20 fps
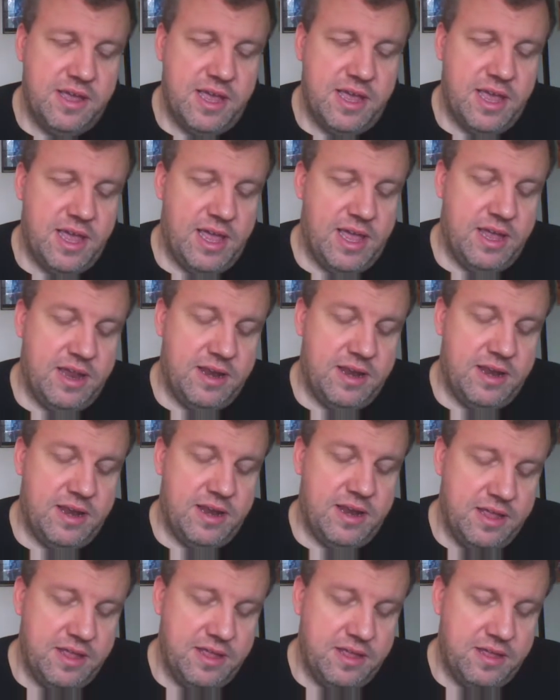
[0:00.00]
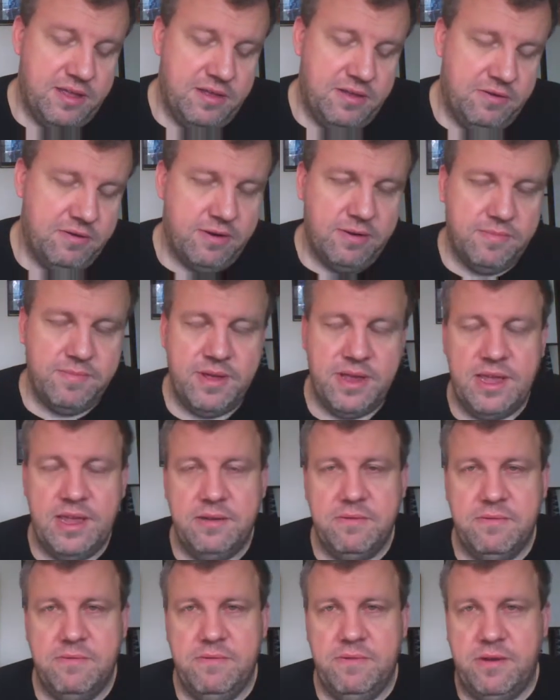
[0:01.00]
And
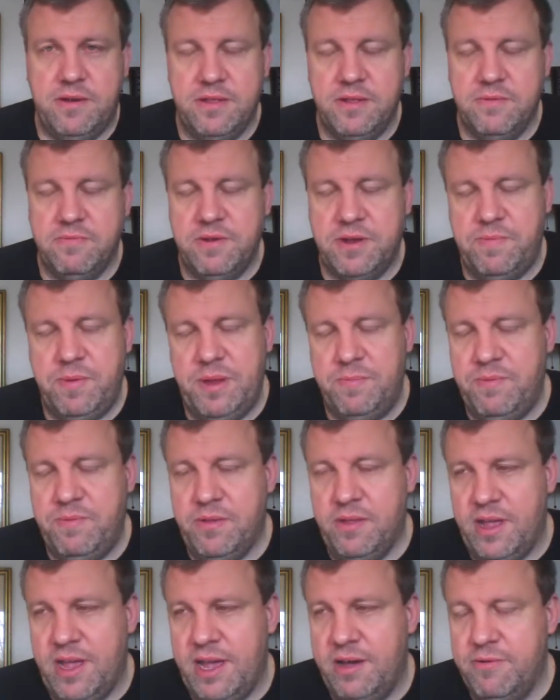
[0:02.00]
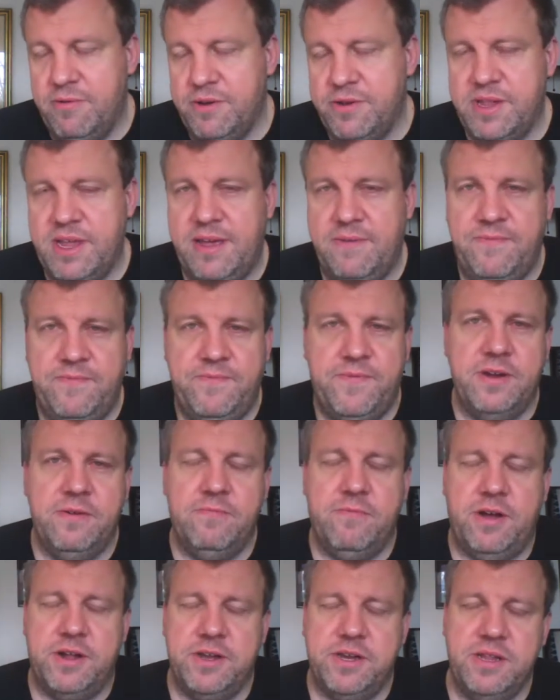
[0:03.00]
normally, all the rich people, I would just have
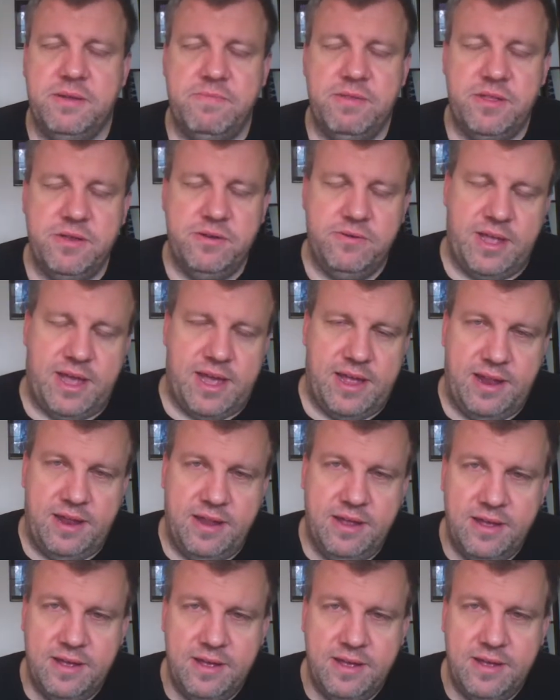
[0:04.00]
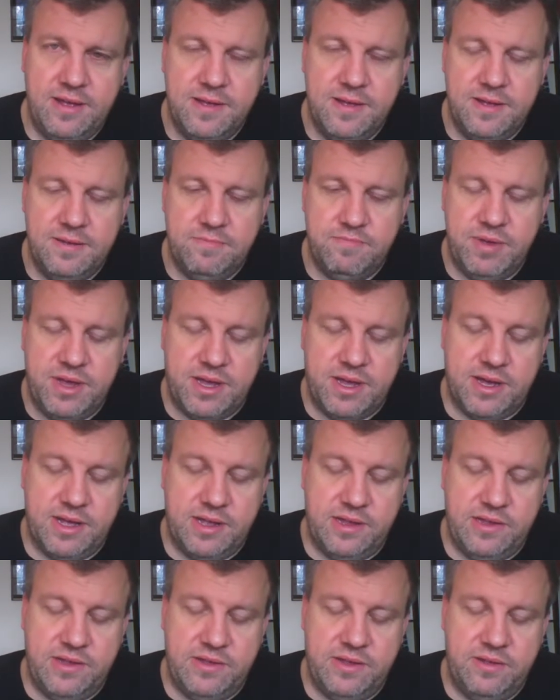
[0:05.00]
fun watching them do that.
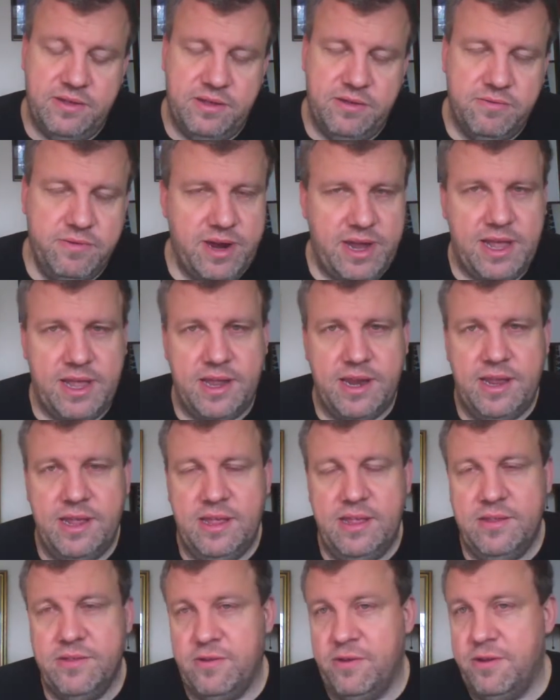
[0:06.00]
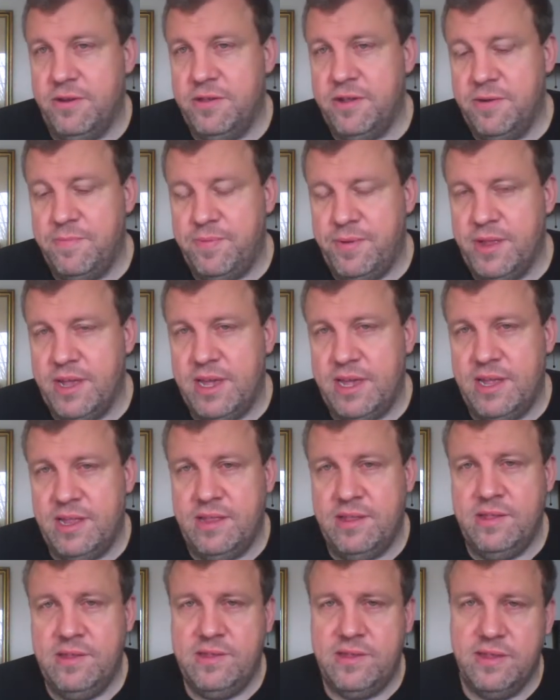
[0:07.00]
Because the reality is, all their
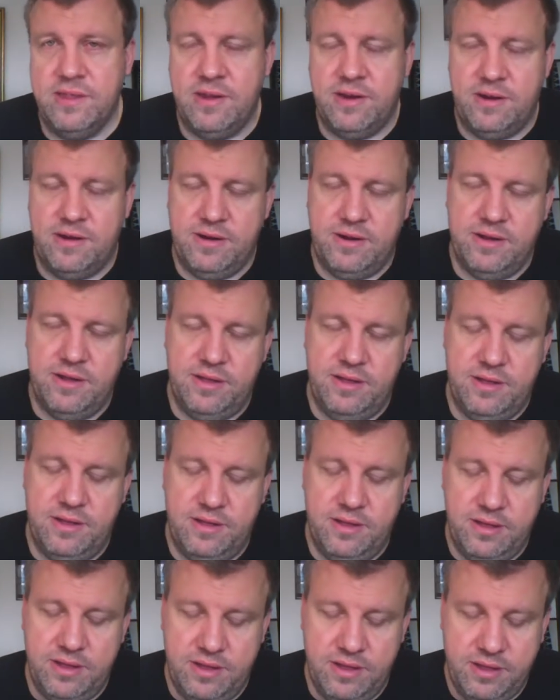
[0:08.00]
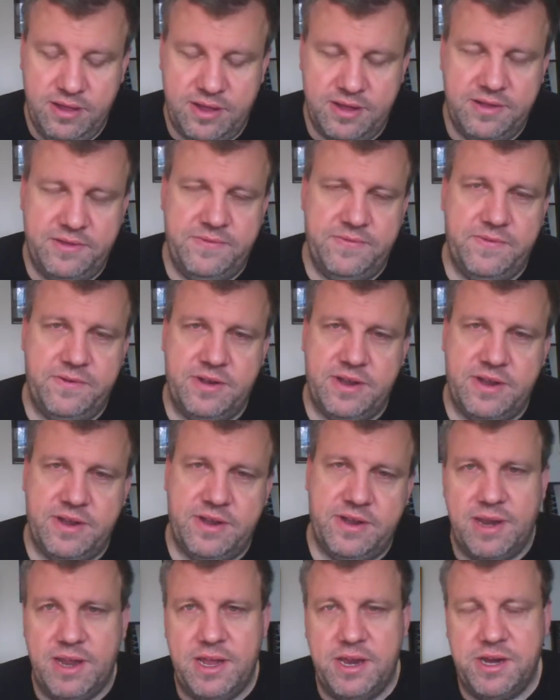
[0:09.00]
plans, their lust for
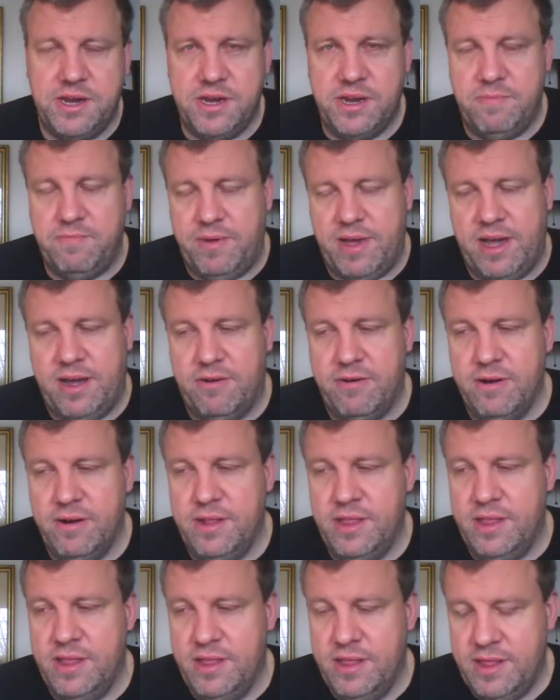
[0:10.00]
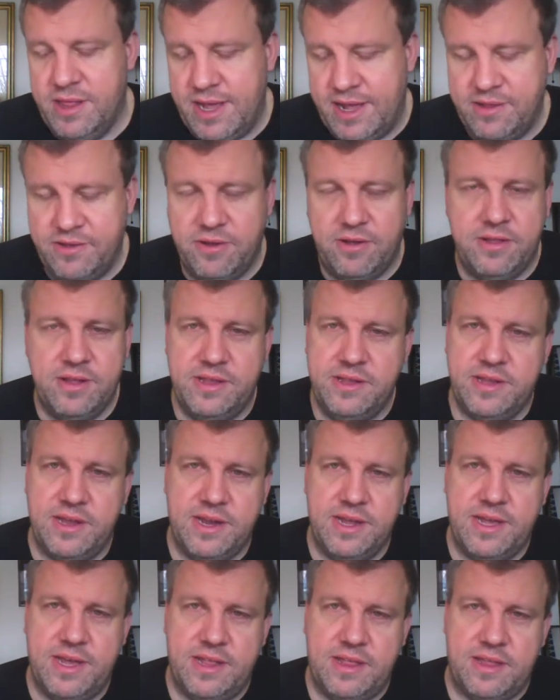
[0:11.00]
domination and power, that's all that's going
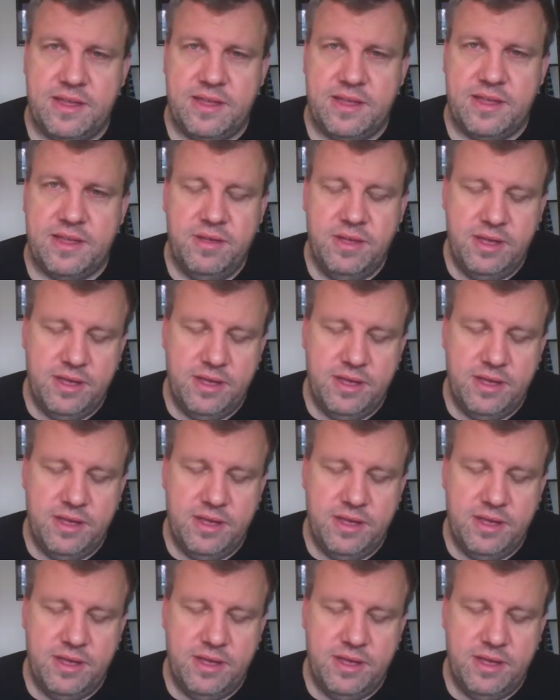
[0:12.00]
to get them.